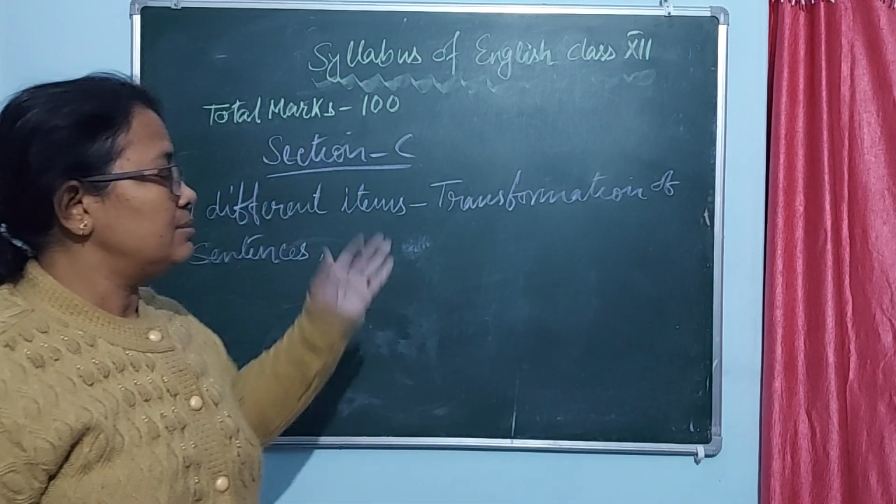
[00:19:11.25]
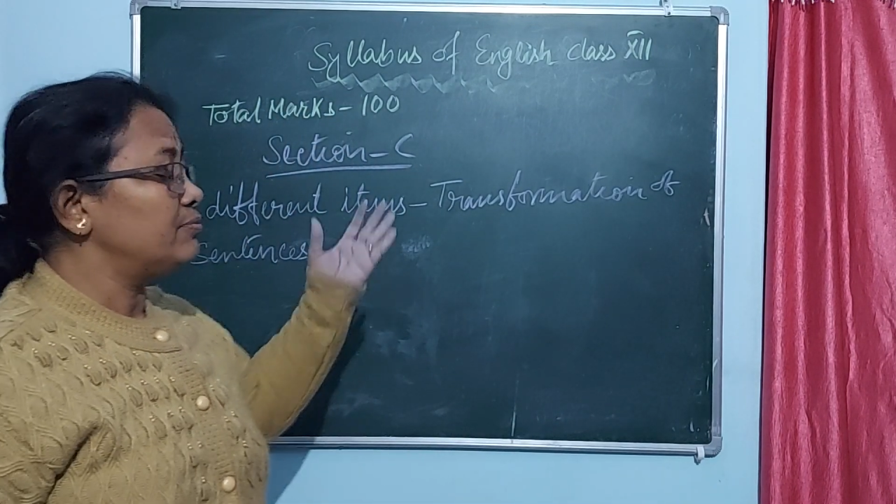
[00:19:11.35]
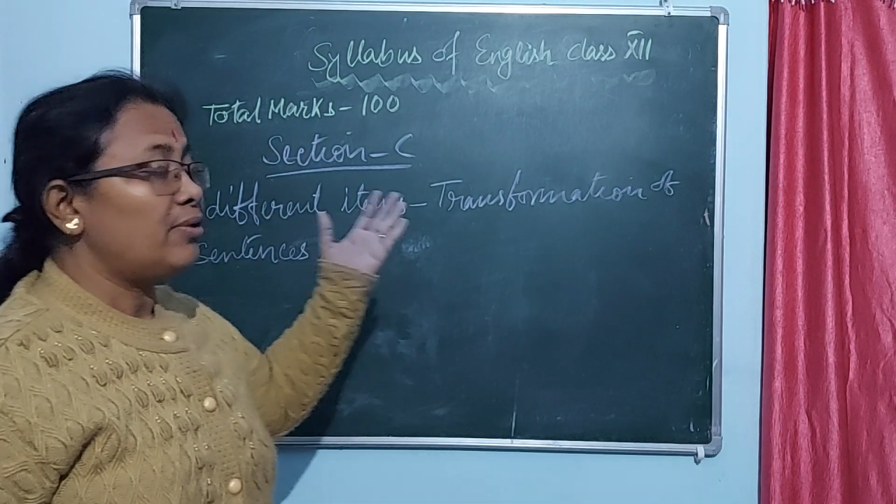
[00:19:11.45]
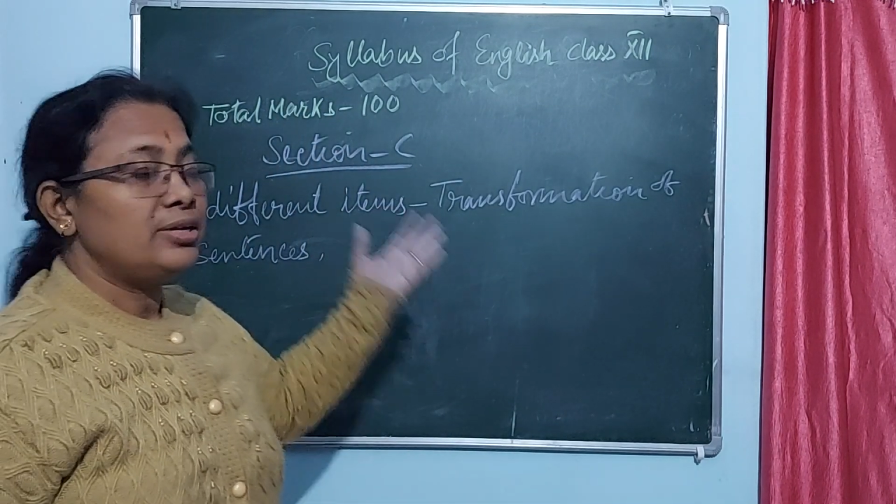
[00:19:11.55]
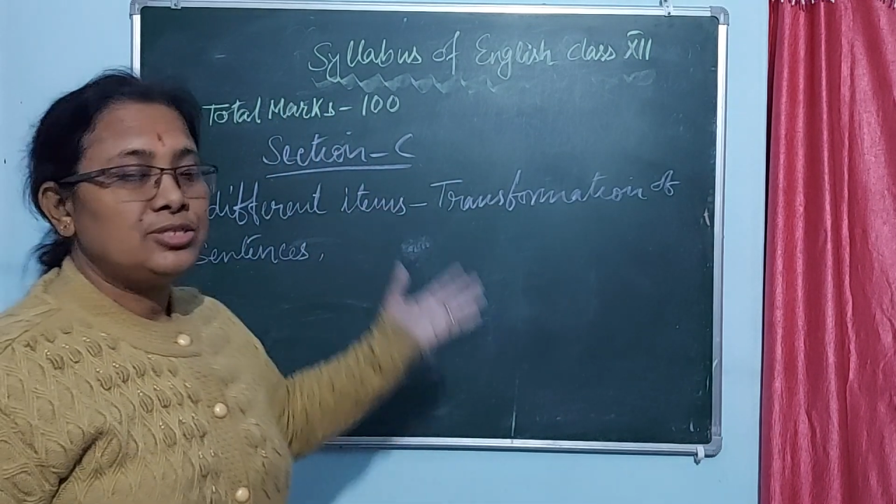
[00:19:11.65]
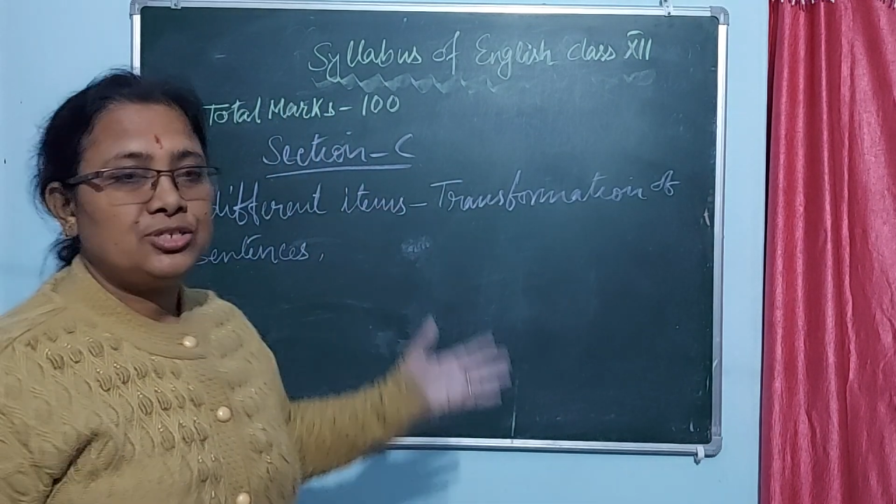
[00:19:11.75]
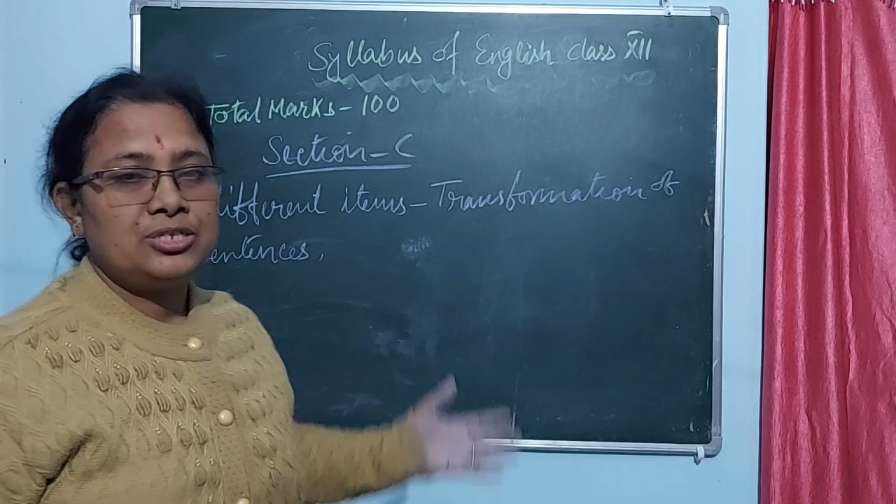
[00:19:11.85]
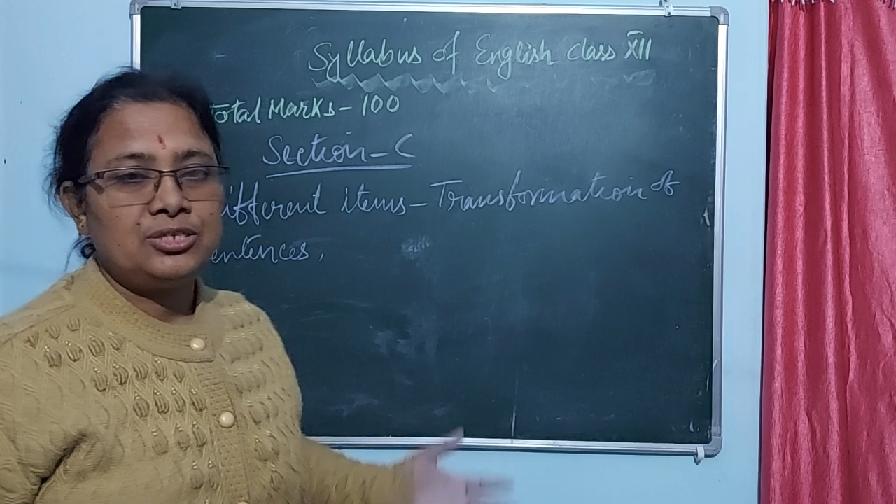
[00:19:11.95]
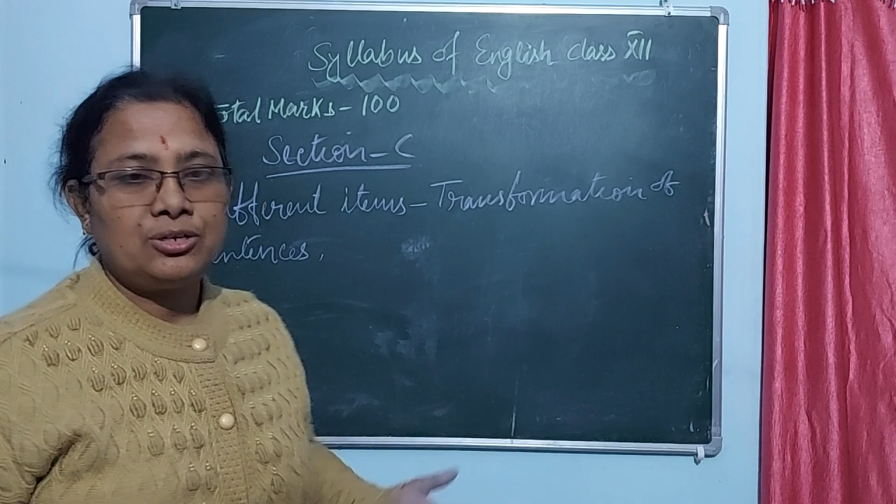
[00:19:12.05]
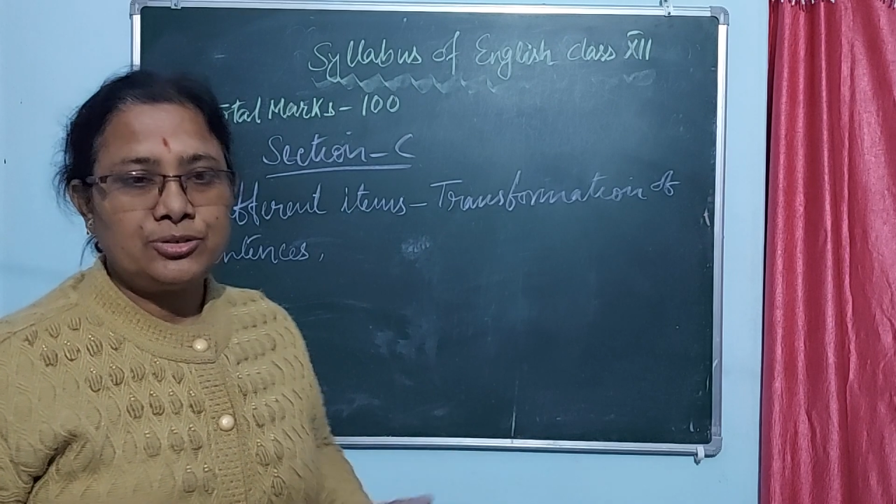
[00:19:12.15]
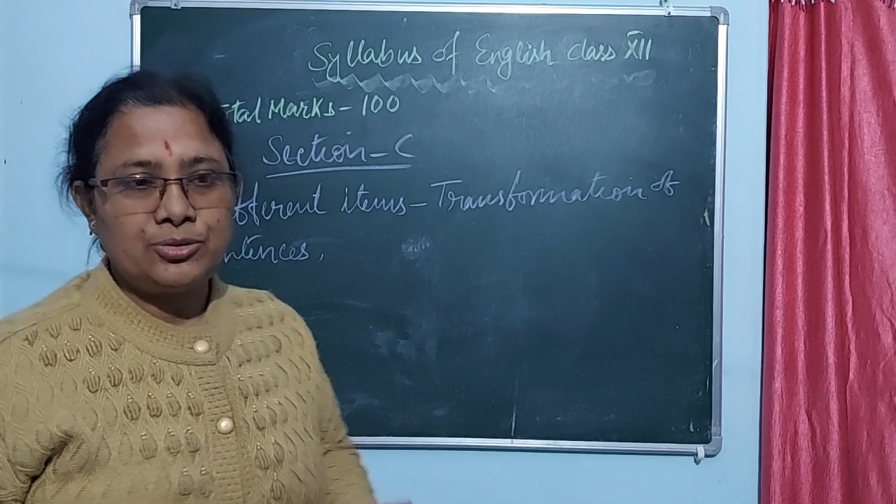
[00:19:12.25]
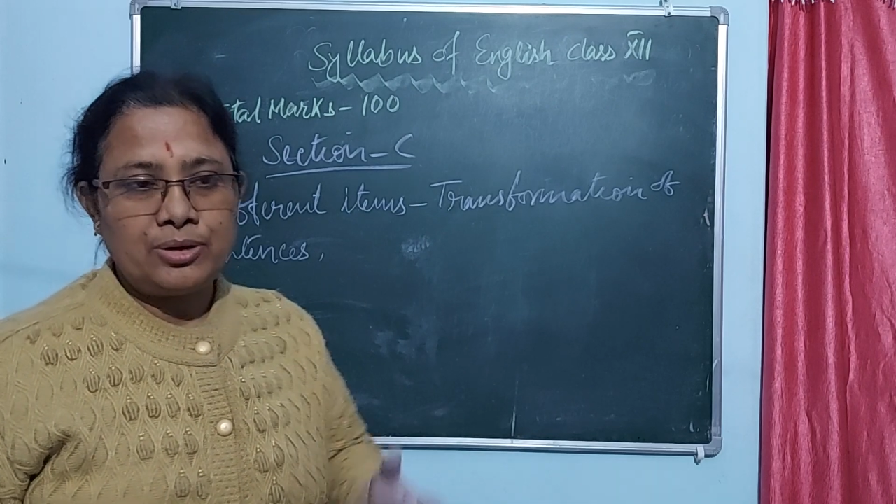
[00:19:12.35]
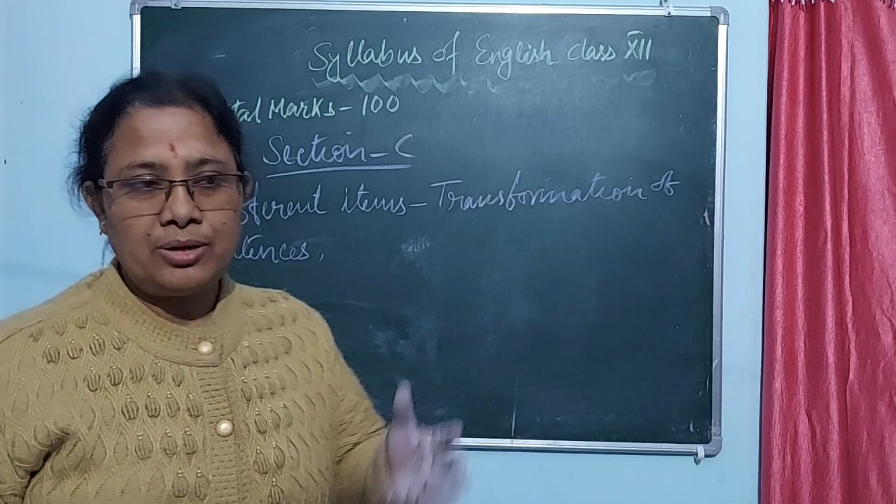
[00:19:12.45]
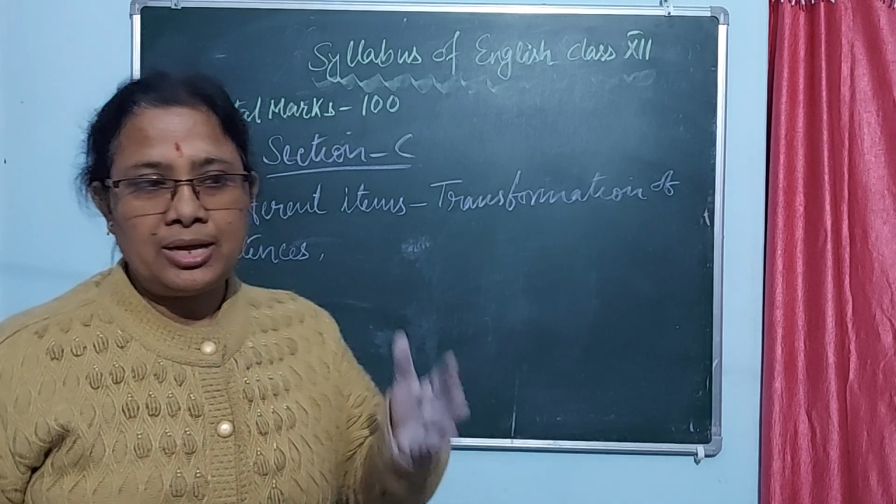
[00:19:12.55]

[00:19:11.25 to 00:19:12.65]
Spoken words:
Voice change also,